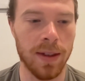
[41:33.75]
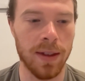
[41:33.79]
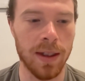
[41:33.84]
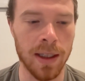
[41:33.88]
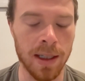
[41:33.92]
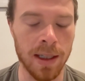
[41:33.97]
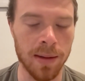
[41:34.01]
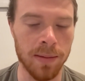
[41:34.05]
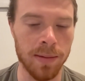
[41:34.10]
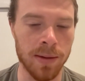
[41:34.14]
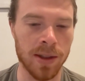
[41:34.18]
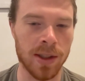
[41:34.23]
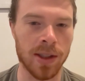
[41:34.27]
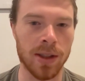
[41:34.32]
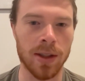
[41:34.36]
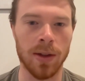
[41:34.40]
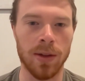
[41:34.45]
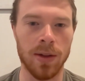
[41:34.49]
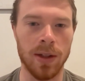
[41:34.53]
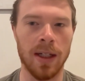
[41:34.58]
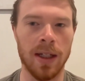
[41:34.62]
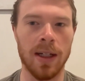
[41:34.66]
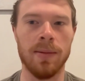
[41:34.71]
And
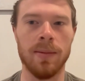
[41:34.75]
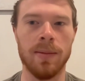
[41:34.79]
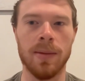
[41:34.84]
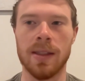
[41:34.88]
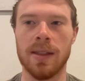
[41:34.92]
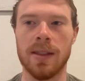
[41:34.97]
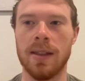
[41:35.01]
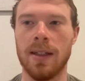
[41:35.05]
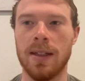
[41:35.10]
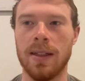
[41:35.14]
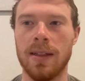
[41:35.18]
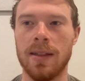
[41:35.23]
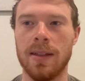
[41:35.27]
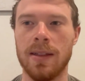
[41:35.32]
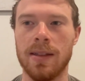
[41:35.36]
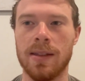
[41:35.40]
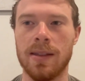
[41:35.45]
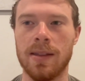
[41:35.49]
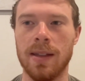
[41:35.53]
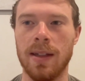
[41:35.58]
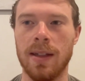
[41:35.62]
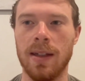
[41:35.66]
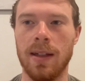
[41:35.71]
so, yeah, I'm excited to
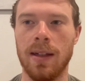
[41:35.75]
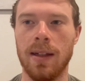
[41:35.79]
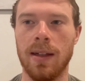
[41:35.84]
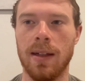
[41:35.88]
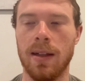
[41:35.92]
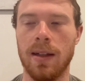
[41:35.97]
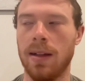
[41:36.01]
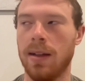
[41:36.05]
see,